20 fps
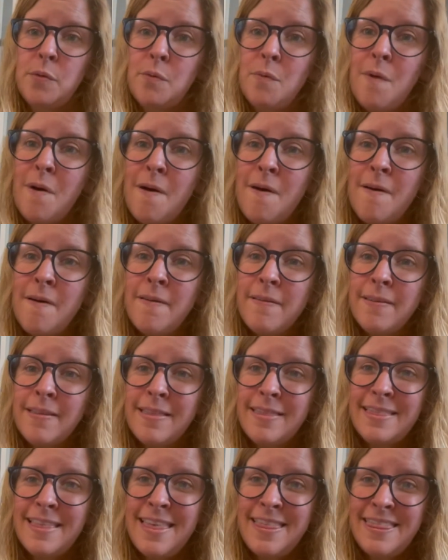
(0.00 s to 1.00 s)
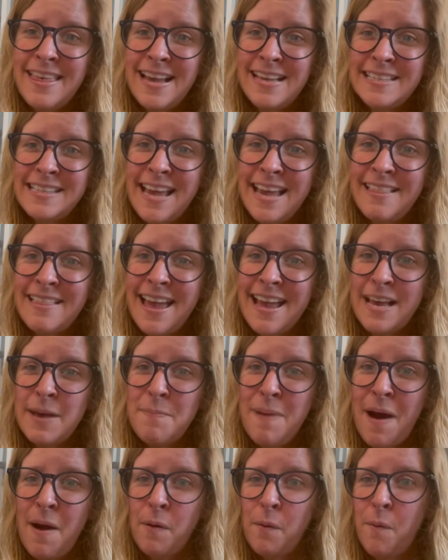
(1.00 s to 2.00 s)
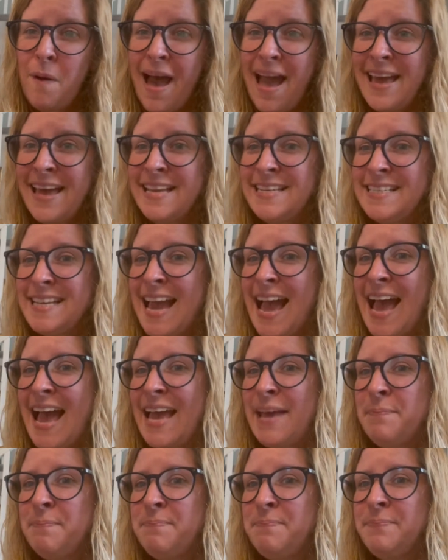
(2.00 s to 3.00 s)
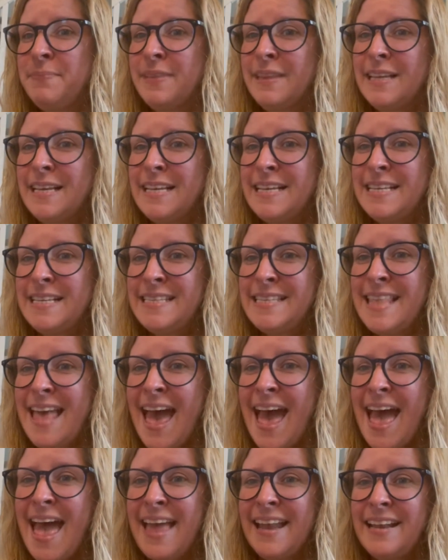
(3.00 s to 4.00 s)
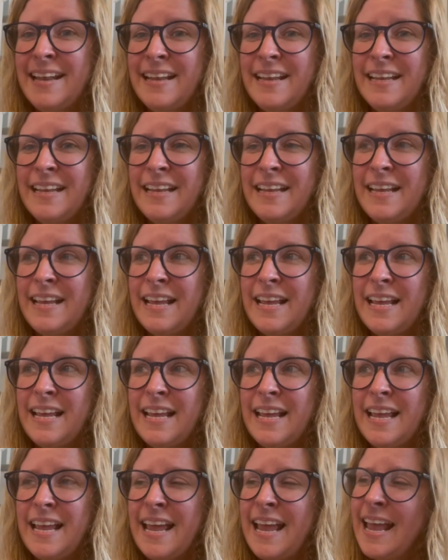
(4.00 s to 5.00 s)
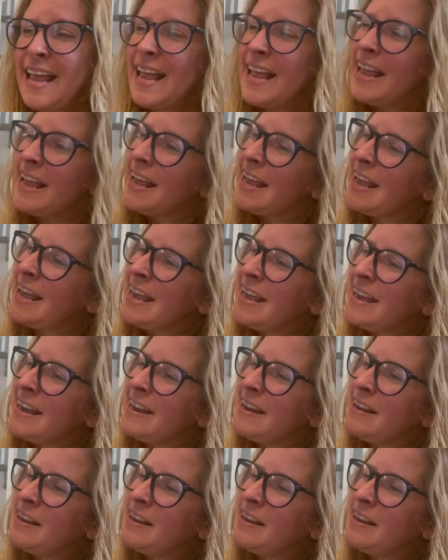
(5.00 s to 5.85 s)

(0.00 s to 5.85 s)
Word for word: Well, the things I like about quiet time is that it